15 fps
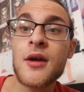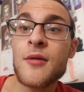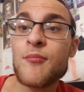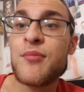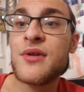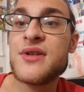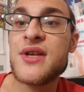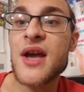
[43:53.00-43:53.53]

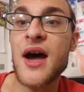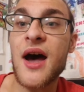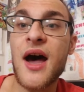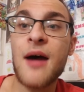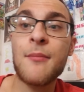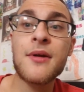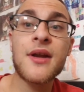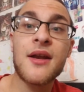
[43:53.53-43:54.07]
But yeah,
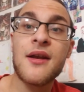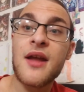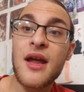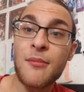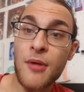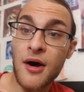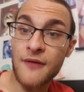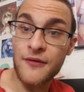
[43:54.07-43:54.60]
I'm gonna
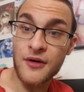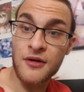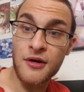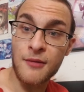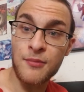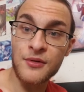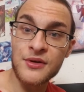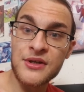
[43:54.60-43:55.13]
name off a
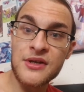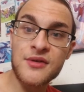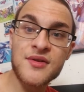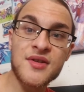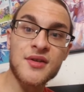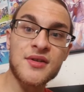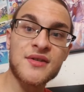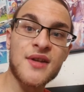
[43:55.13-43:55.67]
couple
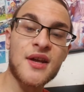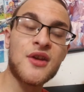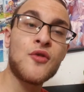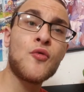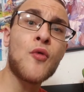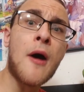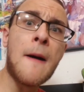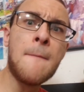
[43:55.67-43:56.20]
users that
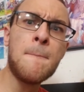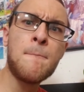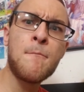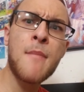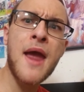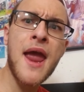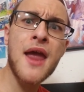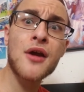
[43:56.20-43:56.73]
you
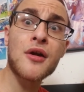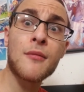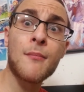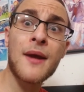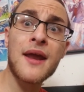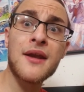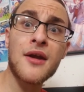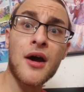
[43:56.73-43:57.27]
may or
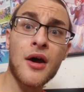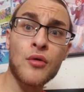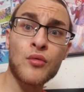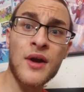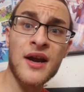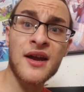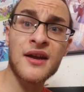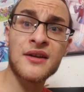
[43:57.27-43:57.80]
may not
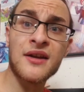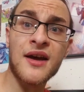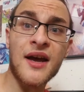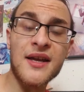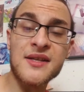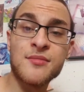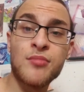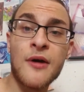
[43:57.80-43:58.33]

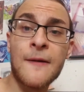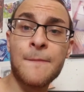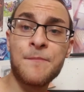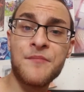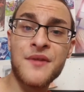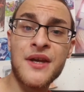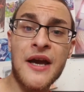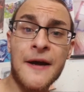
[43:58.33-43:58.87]
recognize. But
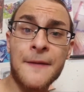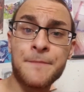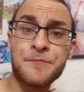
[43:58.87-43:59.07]
yeah,